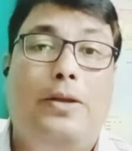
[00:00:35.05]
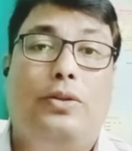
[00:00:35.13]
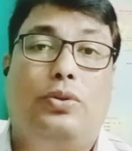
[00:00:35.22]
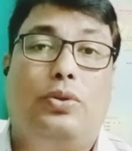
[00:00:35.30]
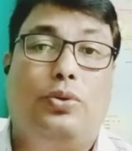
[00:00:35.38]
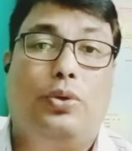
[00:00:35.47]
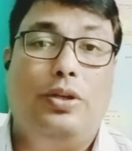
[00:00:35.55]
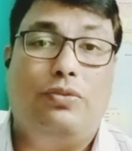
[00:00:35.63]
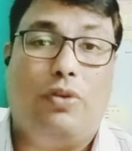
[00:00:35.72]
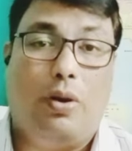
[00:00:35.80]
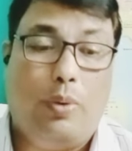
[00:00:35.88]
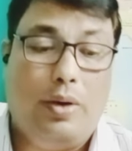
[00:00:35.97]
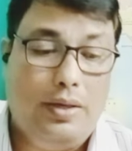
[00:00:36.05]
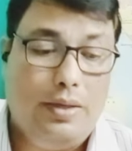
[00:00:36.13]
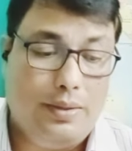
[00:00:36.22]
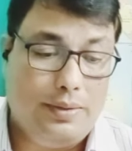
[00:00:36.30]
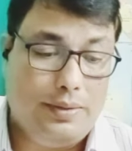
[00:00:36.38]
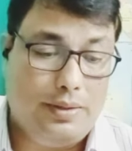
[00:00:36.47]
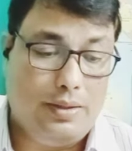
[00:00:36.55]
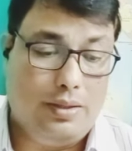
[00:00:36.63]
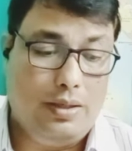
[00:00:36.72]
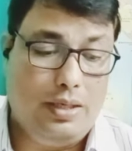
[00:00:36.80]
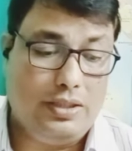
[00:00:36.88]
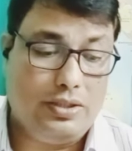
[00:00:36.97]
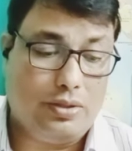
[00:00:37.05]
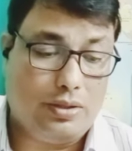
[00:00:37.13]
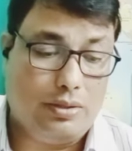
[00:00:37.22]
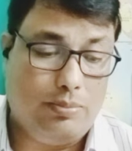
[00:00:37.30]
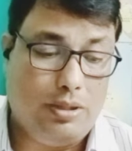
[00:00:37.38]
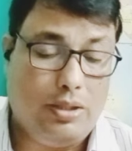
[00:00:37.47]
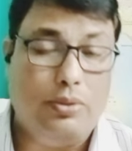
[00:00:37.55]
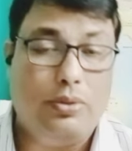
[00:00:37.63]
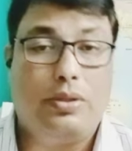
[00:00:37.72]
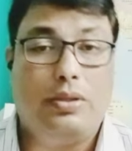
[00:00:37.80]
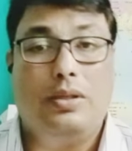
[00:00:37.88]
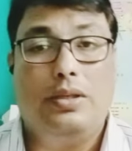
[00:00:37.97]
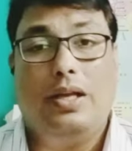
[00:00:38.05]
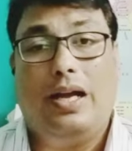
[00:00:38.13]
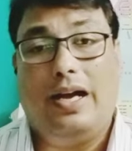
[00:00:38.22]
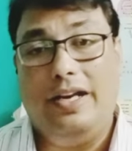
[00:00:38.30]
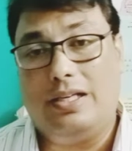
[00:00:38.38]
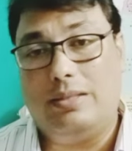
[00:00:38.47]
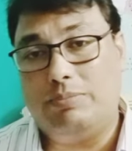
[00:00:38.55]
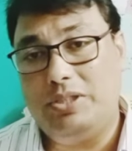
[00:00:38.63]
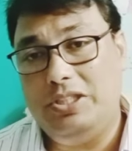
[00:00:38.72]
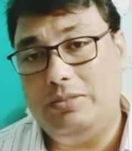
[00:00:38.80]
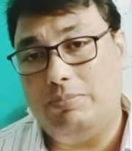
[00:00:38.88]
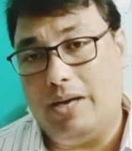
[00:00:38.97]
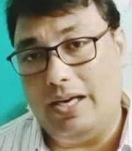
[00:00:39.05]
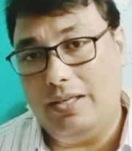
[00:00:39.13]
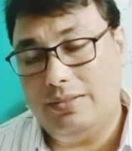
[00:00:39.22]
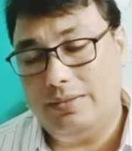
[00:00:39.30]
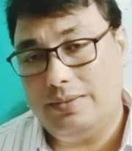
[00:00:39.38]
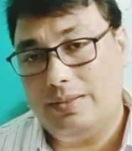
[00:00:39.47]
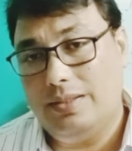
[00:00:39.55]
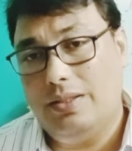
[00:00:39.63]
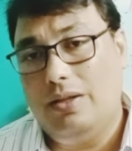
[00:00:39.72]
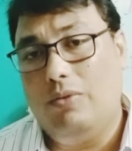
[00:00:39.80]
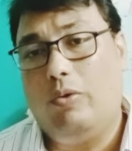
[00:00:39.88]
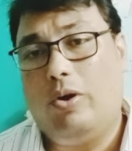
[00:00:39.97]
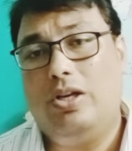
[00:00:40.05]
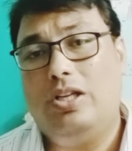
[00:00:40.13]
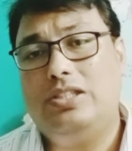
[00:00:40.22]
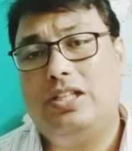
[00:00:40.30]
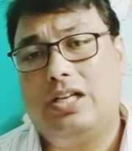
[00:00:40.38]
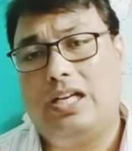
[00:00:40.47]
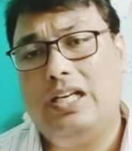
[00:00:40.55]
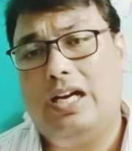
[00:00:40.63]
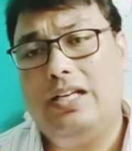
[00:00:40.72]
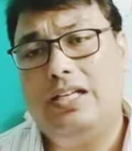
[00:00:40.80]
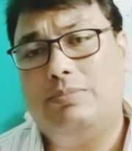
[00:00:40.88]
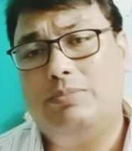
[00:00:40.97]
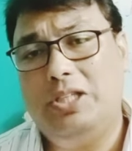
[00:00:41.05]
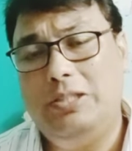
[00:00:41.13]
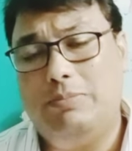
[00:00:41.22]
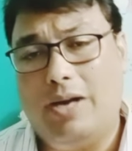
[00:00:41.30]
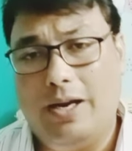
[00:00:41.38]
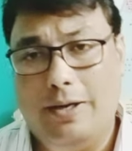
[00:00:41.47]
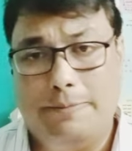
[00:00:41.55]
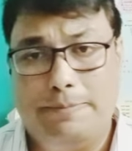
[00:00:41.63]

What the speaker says: So going forward, let's talk about unaccompanied minor. What is an unaccompanied minor?